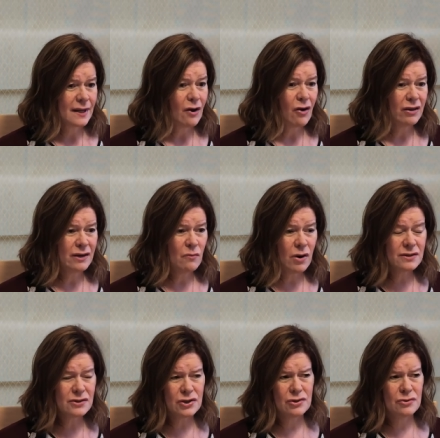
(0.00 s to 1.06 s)
All he wants
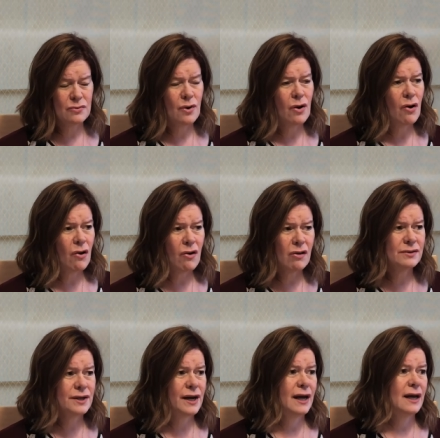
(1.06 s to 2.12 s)
to do all
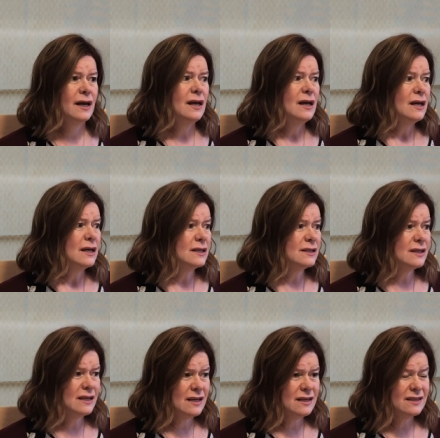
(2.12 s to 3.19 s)
day is
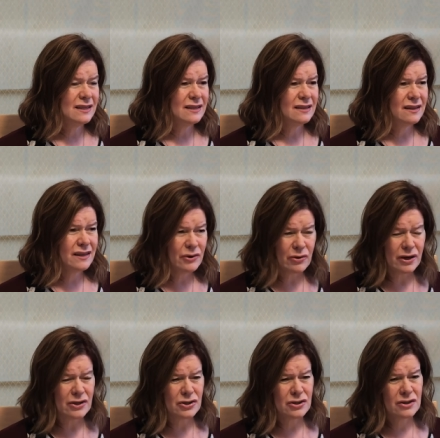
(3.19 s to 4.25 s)
eat
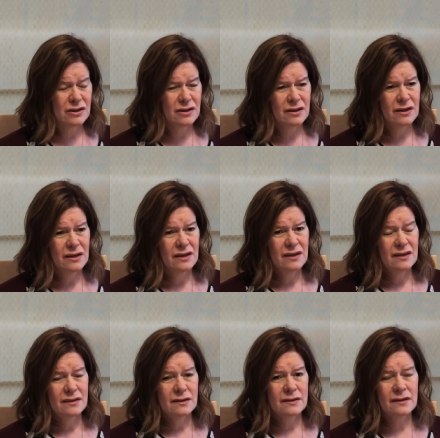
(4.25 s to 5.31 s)
licorice.
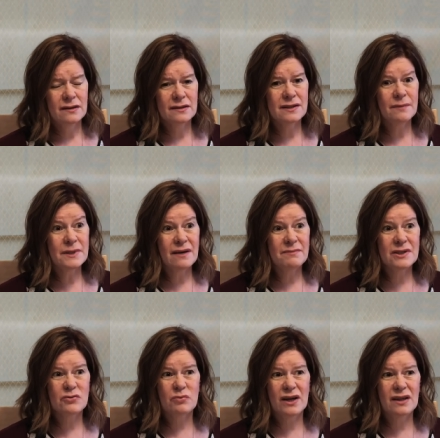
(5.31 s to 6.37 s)
Sometimes
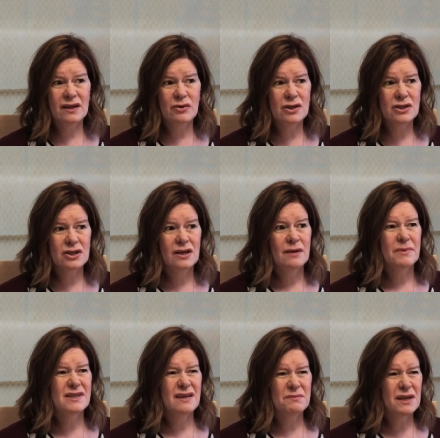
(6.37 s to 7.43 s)
it's red licorice, but
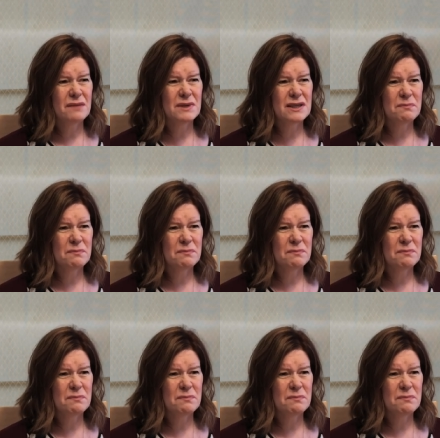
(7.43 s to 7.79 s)
sometimes